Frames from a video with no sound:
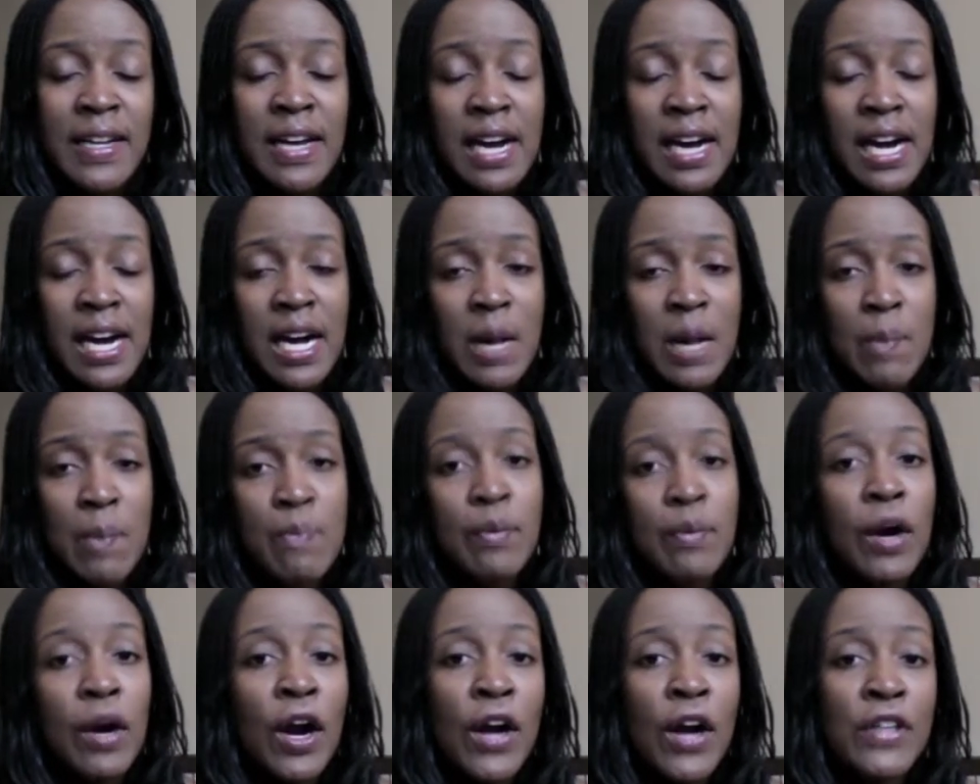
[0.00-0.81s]

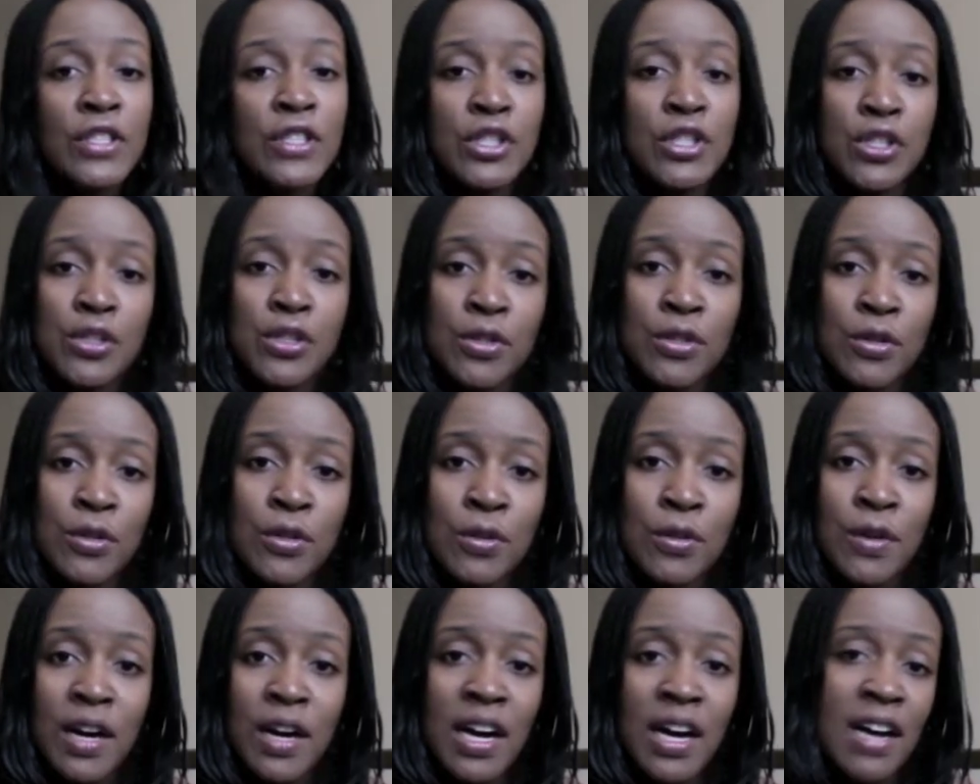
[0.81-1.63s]
Part
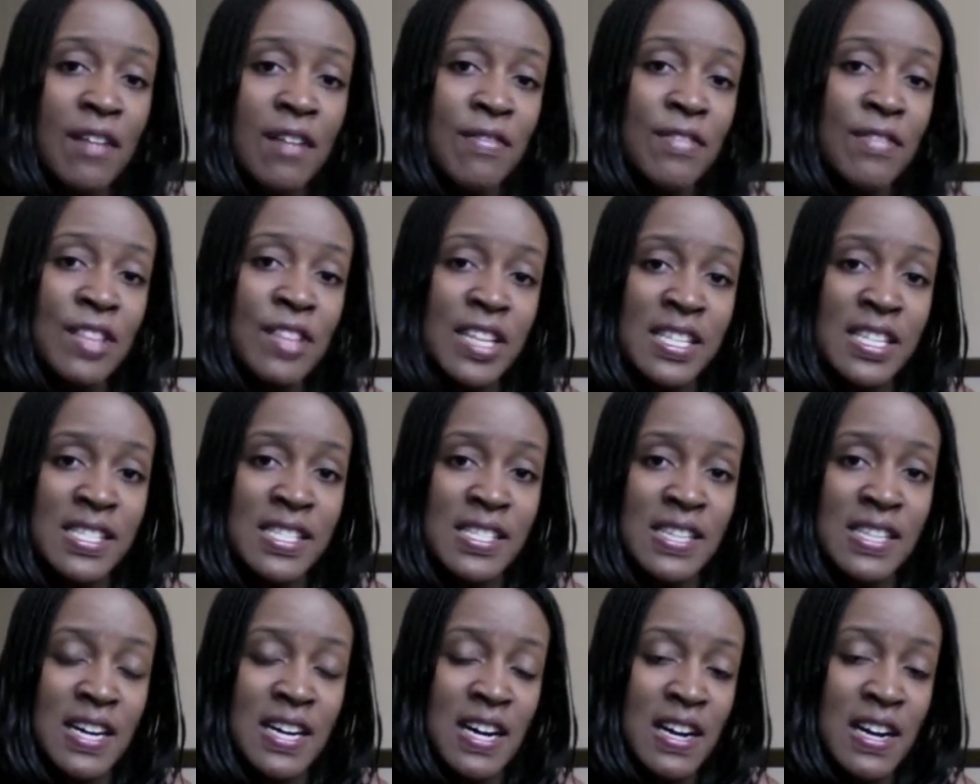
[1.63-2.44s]
two of
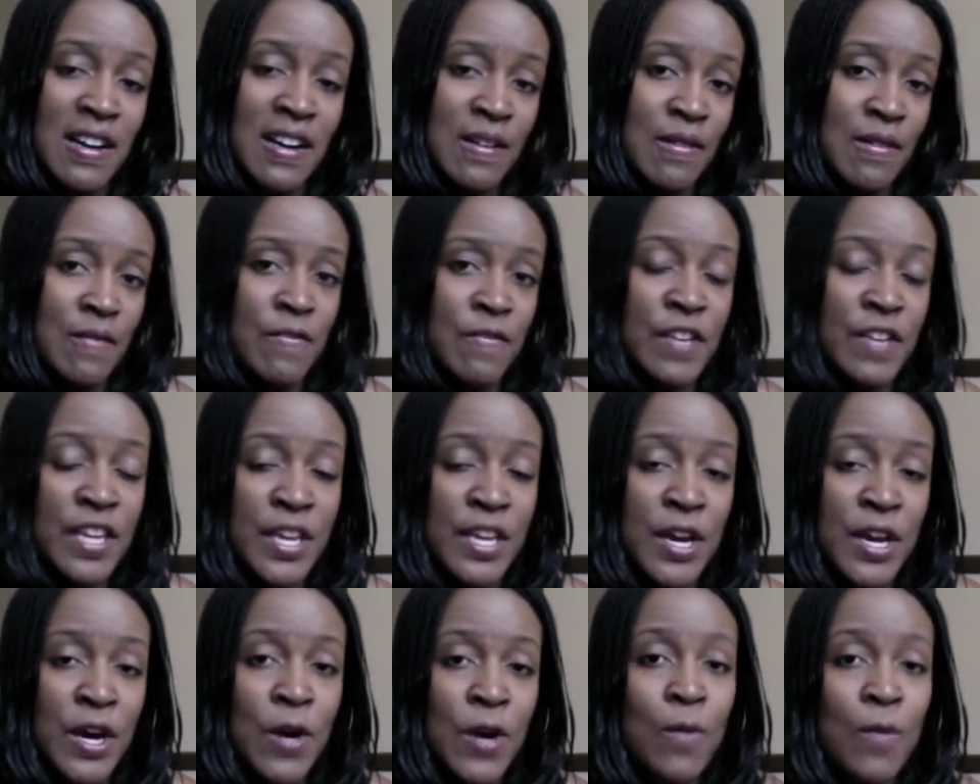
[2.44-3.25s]
this
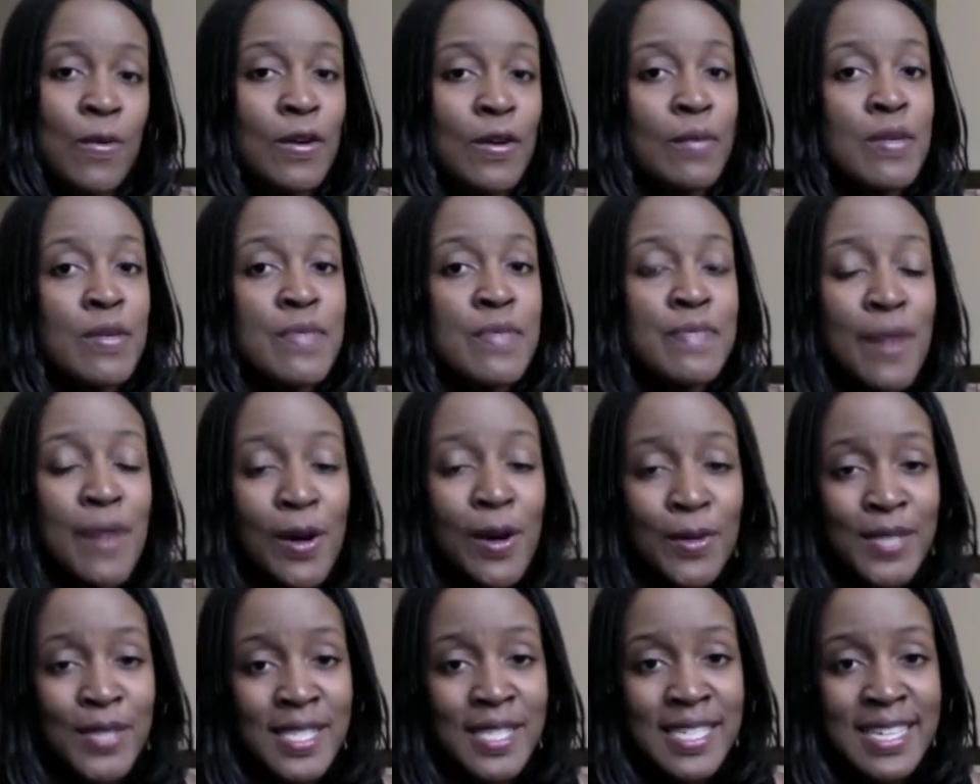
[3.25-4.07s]
video will be
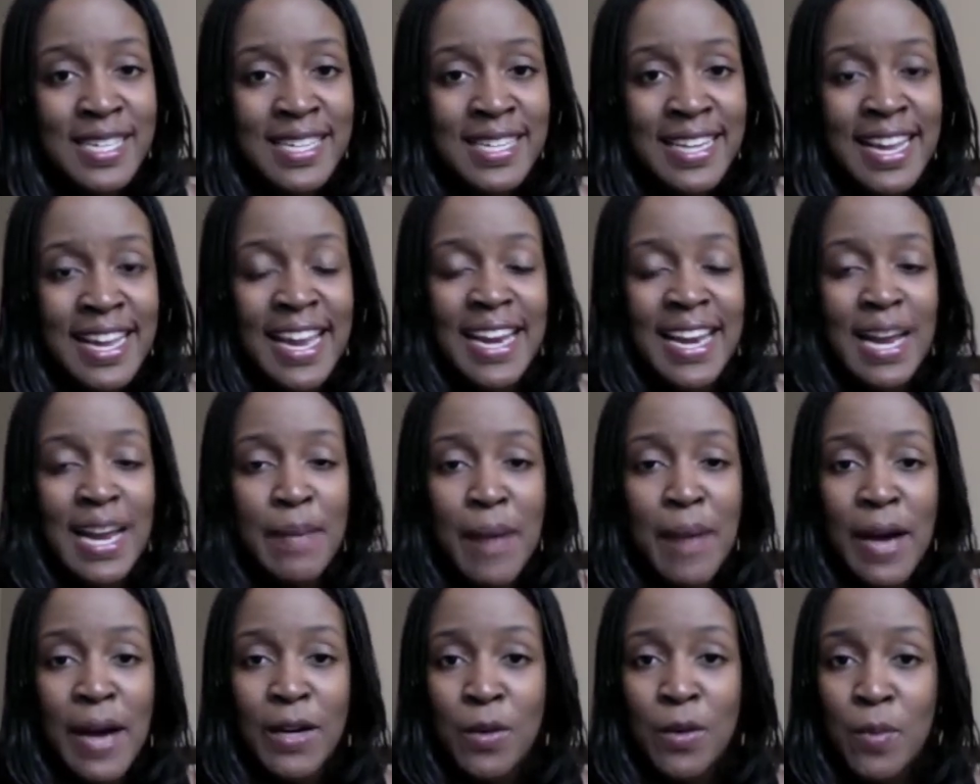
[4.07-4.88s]
posted in
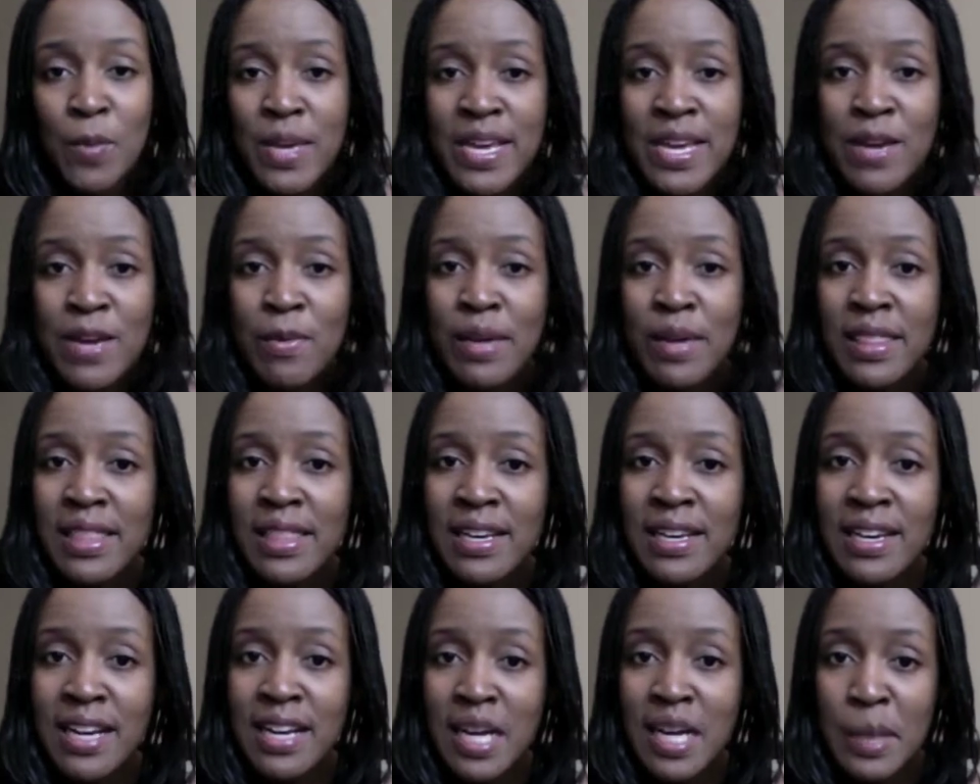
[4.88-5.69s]
about a week when the